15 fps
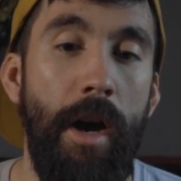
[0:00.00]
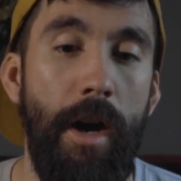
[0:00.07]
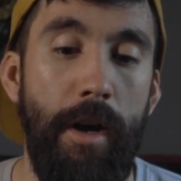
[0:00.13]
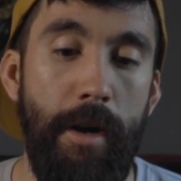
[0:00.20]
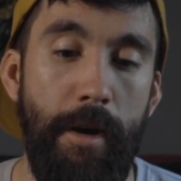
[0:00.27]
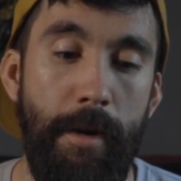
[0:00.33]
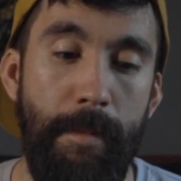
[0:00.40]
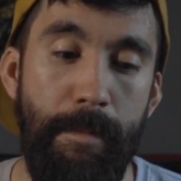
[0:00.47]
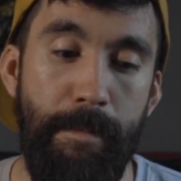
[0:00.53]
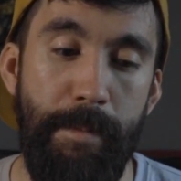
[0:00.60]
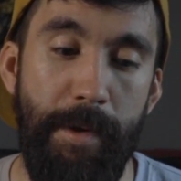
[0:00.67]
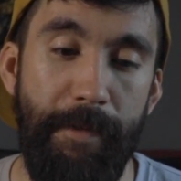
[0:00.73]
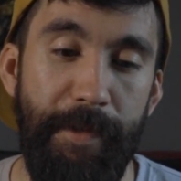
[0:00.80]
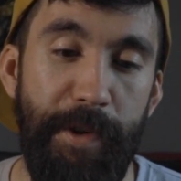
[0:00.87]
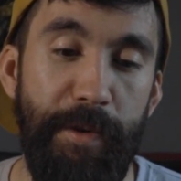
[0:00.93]

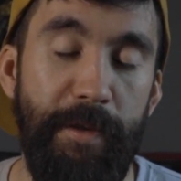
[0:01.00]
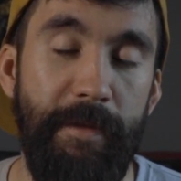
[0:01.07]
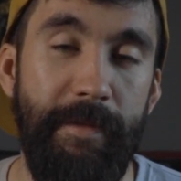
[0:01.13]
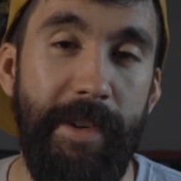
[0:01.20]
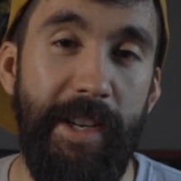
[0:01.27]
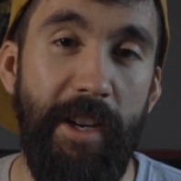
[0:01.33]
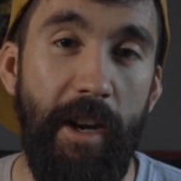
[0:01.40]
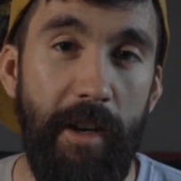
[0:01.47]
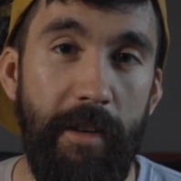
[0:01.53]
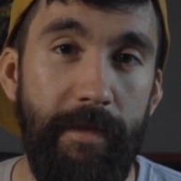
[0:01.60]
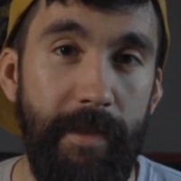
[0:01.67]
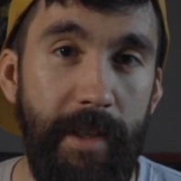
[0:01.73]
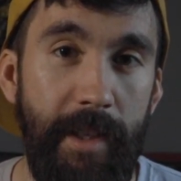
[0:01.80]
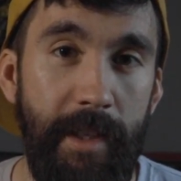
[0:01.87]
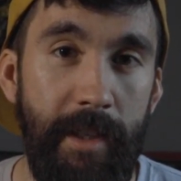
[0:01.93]
But if you're doing
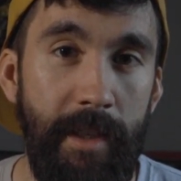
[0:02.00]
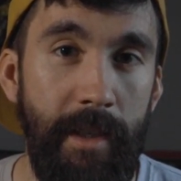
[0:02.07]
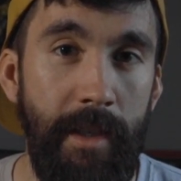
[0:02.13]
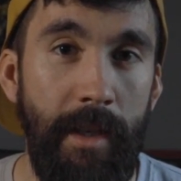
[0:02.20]
videography,